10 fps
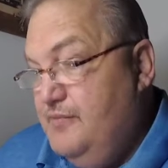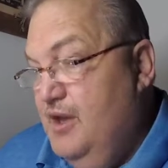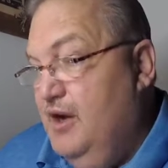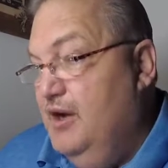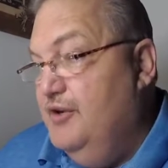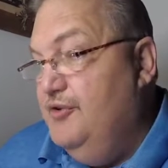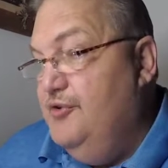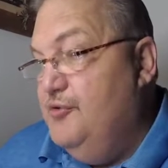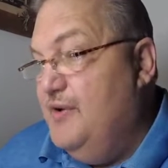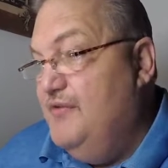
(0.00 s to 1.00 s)
uh,
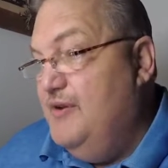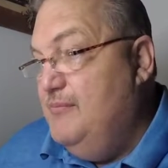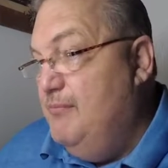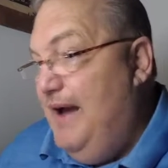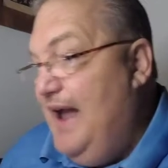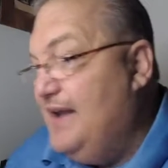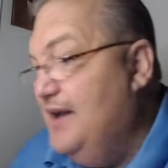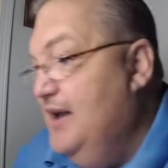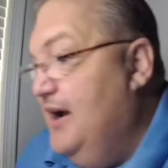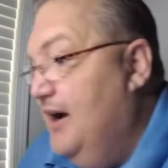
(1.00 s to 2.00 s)
driven back.
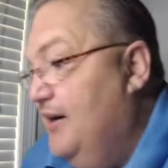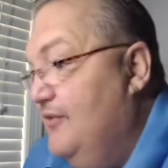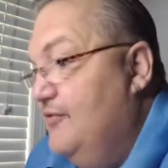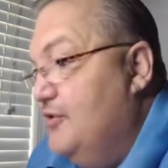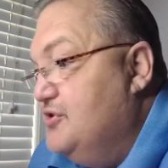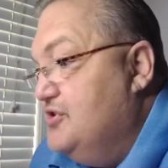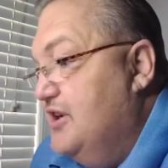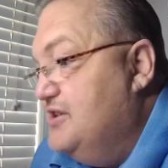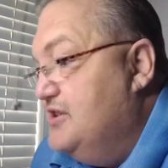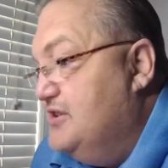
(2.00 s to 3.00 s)
Uh, verse
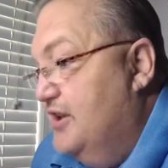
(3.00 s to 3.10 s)
6 says,